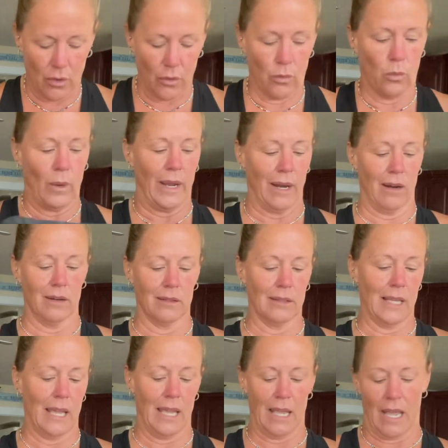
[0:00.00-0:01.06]
where
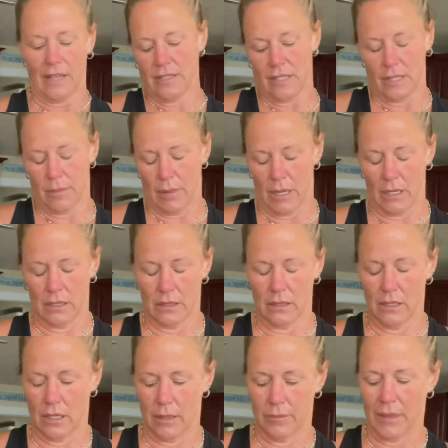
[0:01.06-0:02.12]
I see them on,
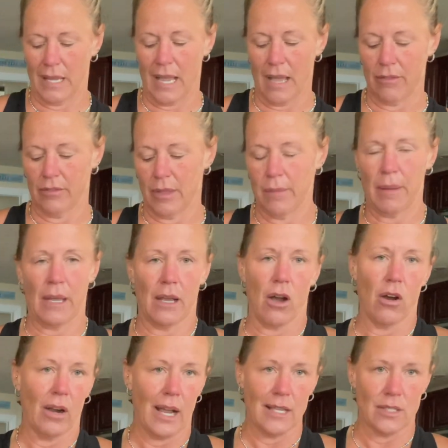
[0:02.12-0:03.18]
they make
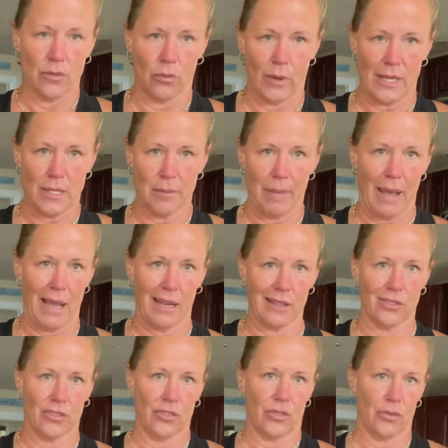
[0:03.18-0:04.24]
all kinds of waist
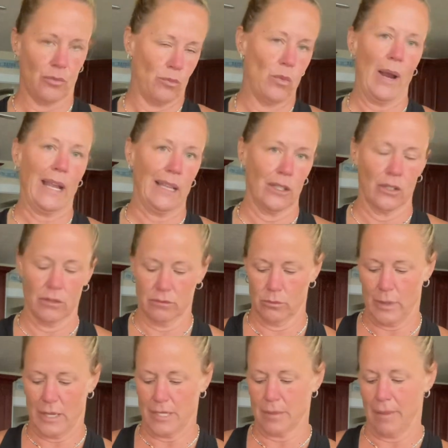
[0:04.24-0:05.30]
bags, just regular
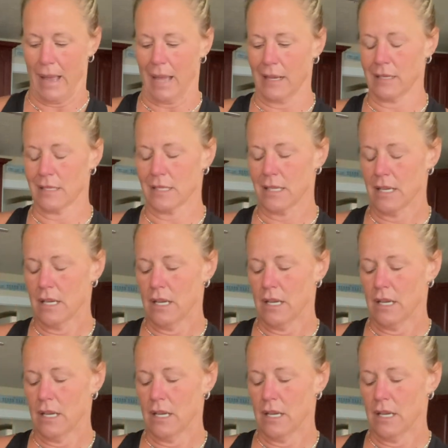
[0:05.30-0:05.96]
waist bags.